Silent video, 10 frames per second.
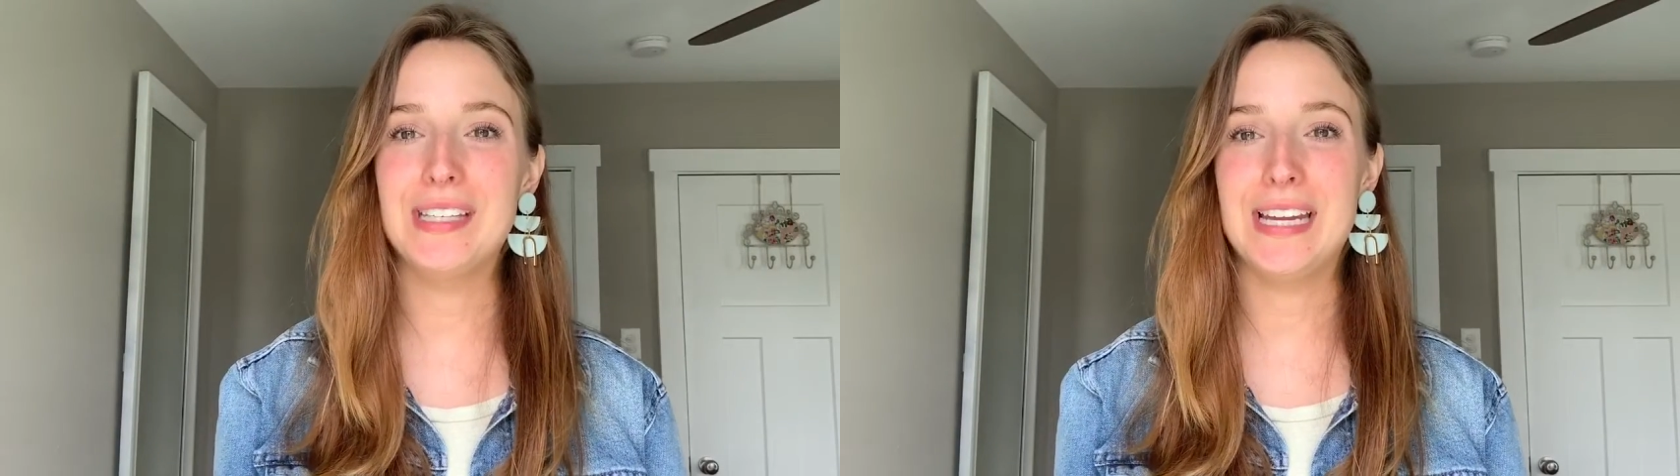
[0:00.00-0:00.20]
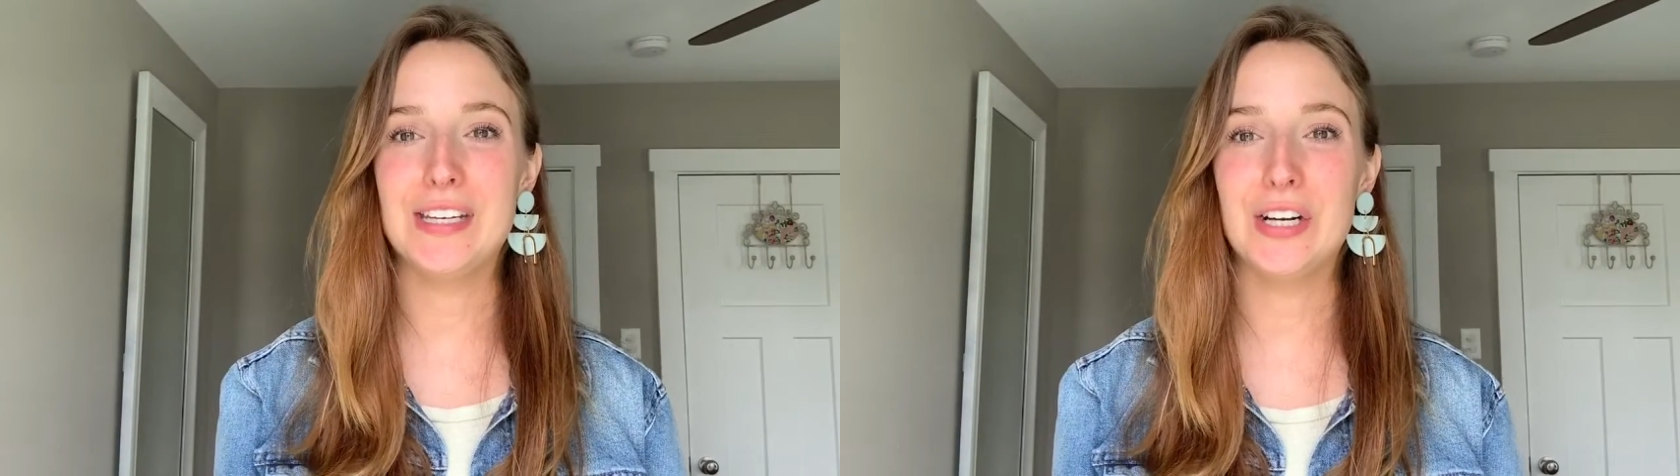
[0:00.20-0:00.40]

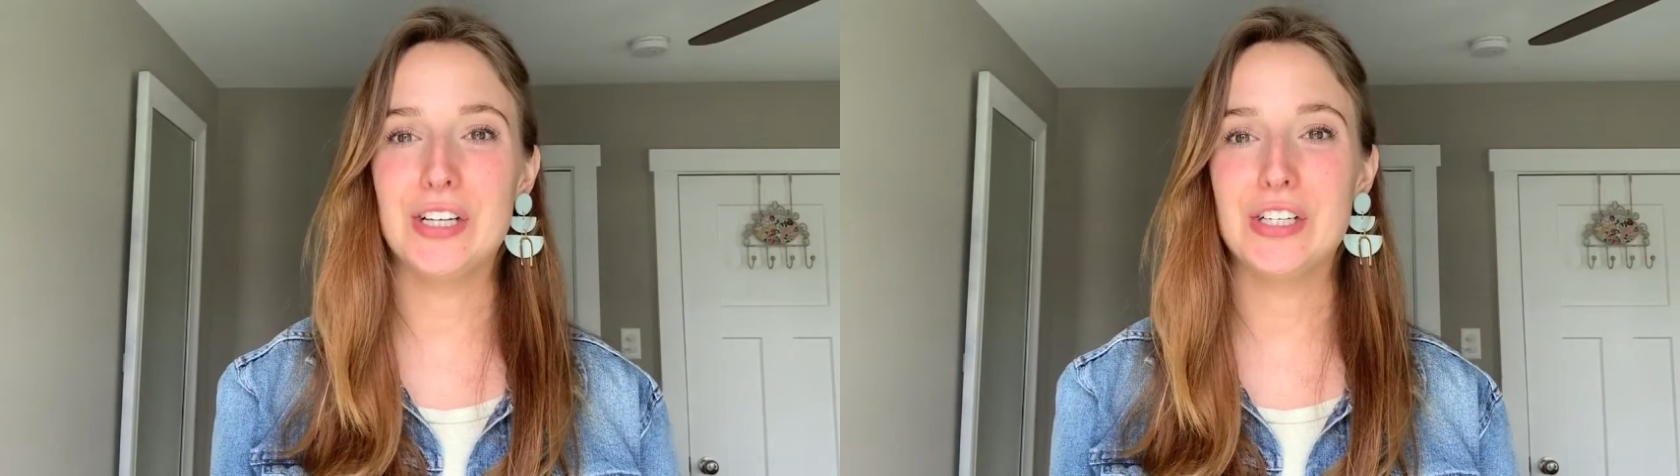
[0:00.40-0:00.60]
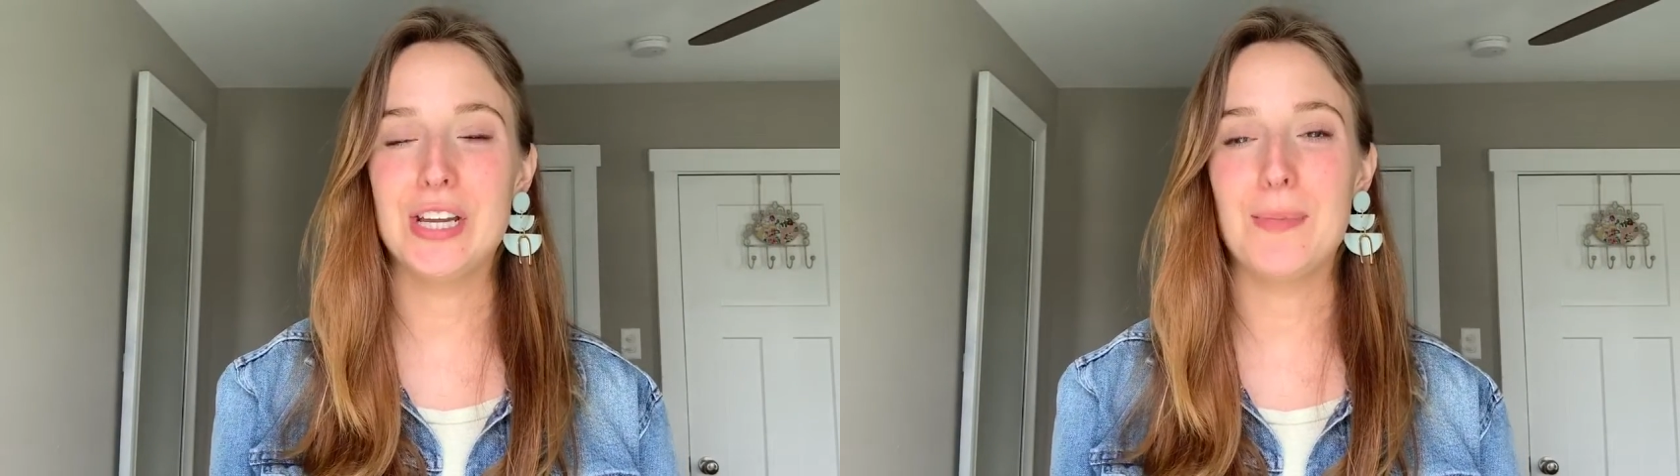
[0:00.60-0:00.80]

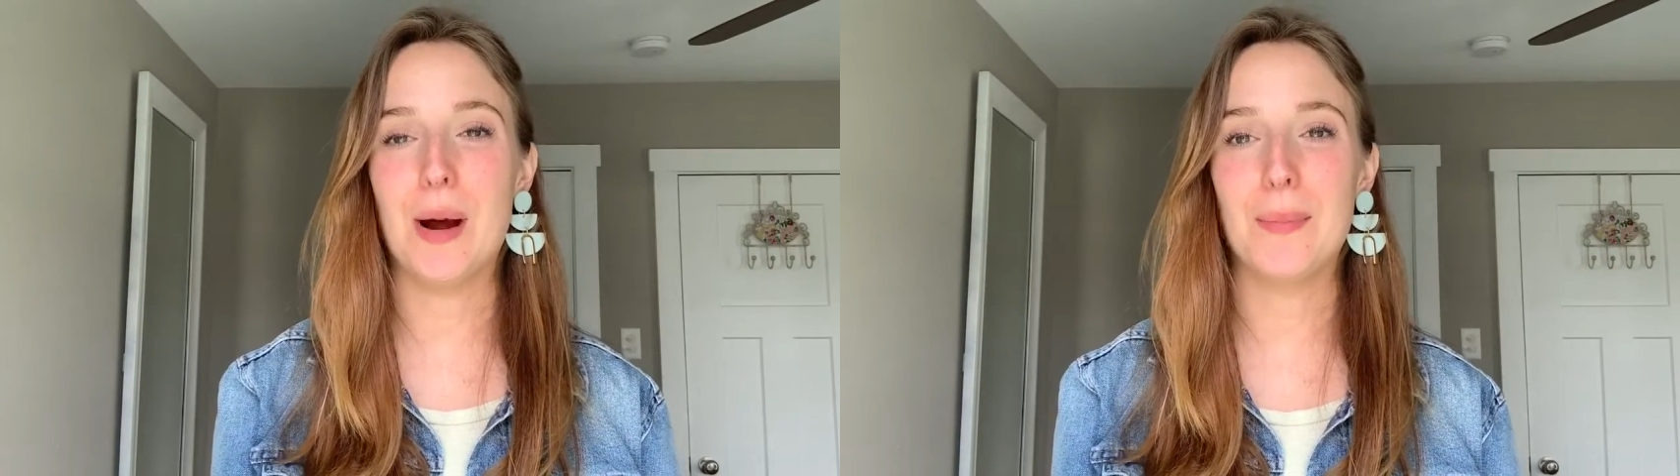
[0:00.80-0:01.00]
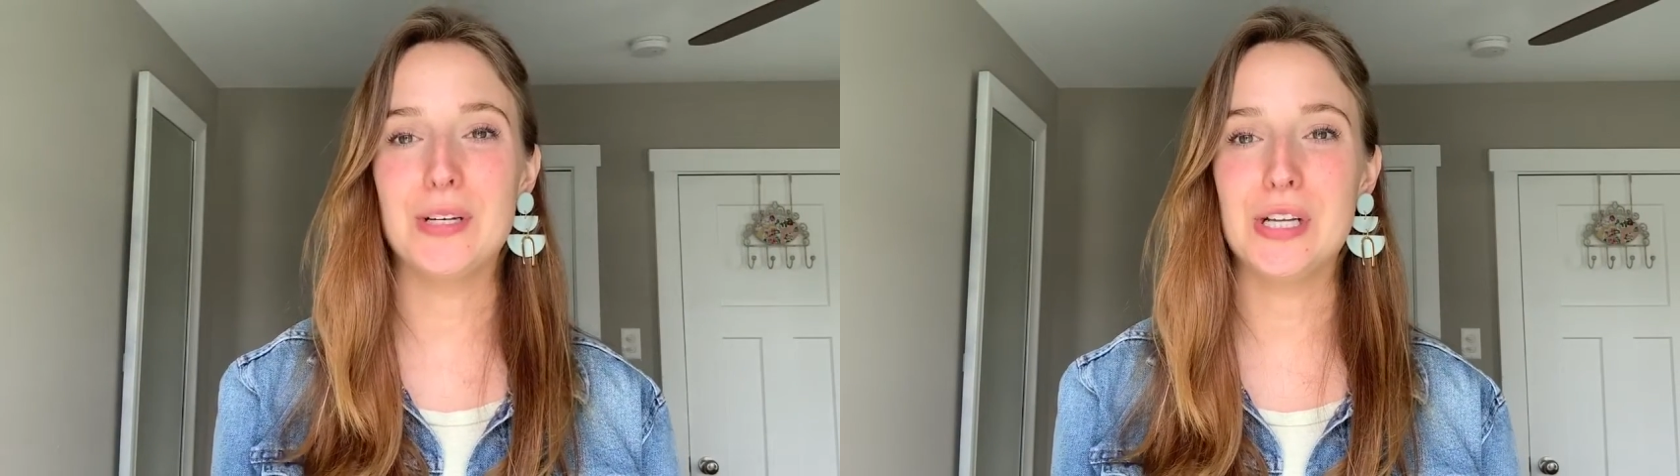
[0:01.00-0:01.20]
internship
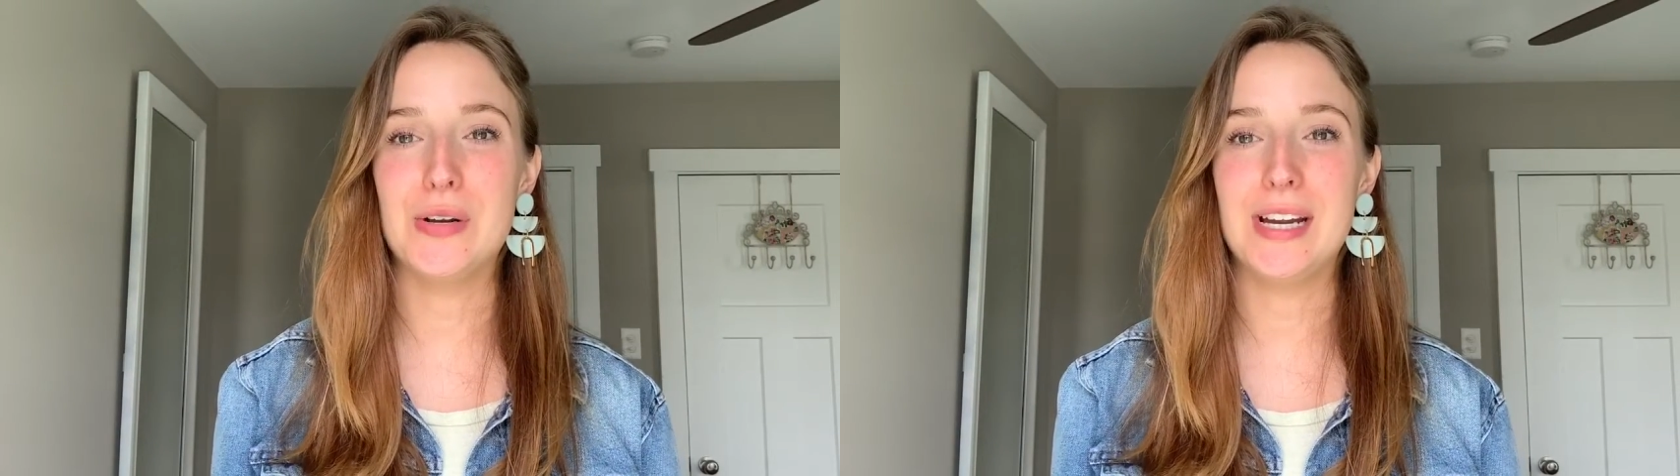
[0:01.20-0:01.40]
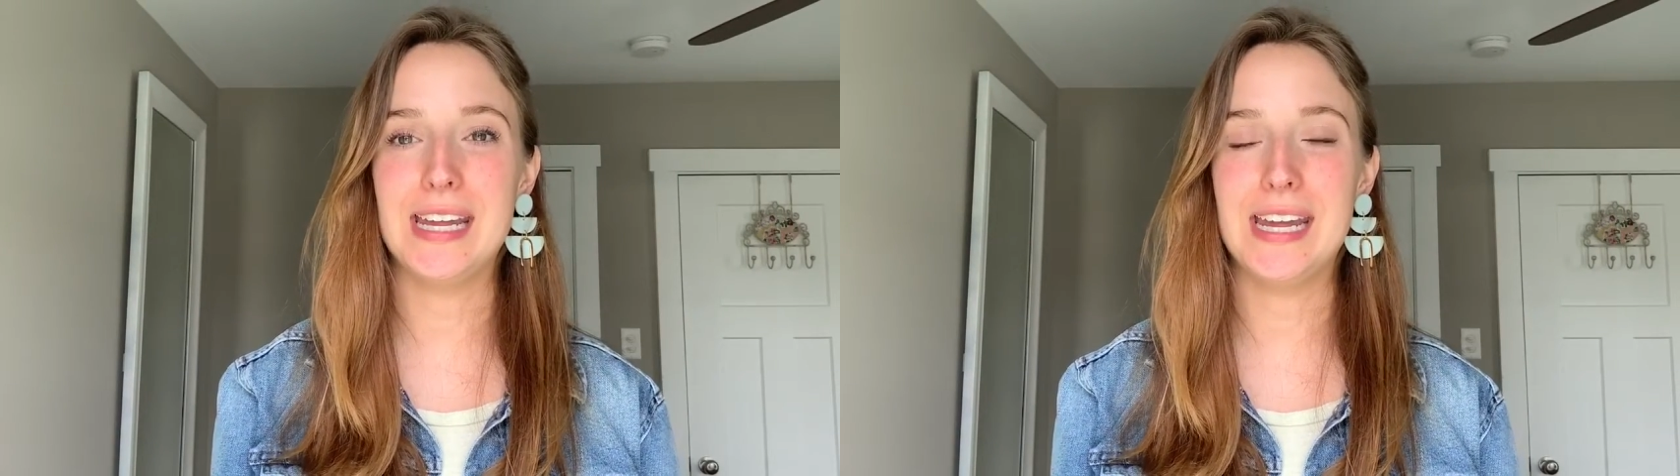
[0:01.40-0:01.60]

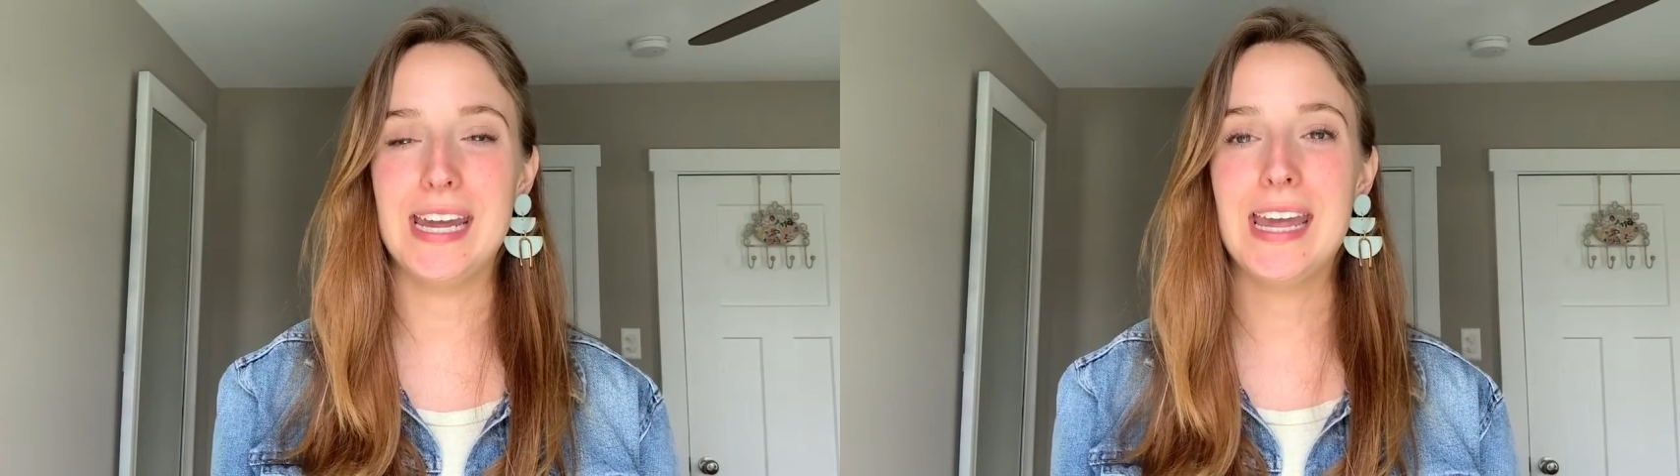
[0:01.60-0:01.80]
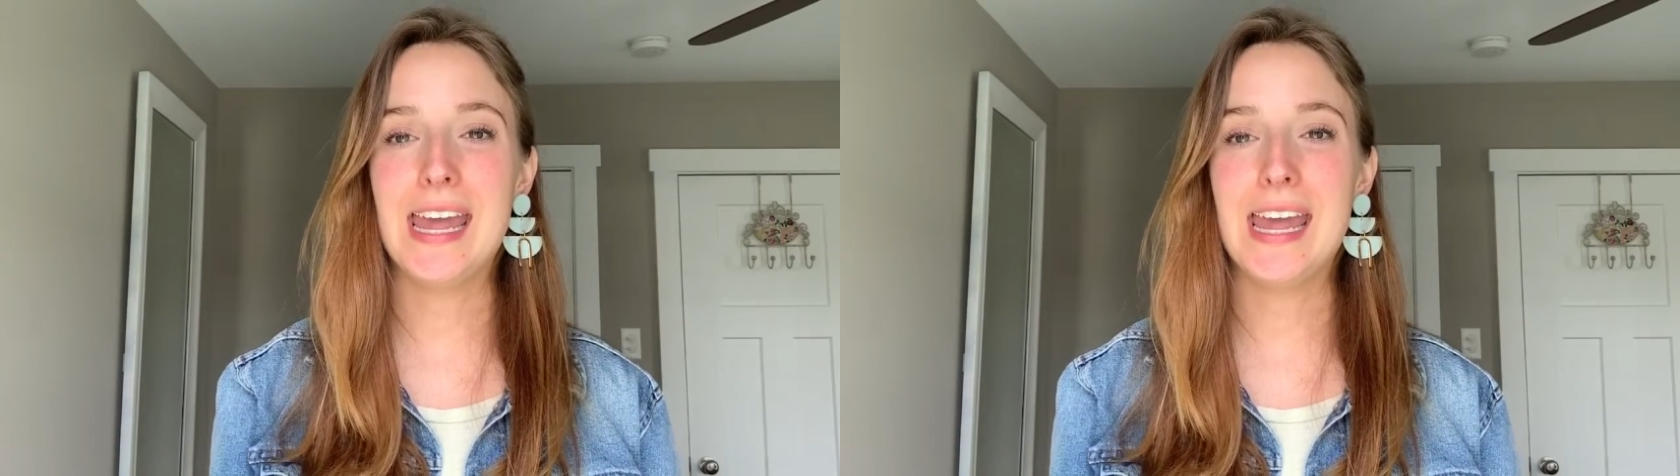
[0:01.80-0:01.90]
opportunity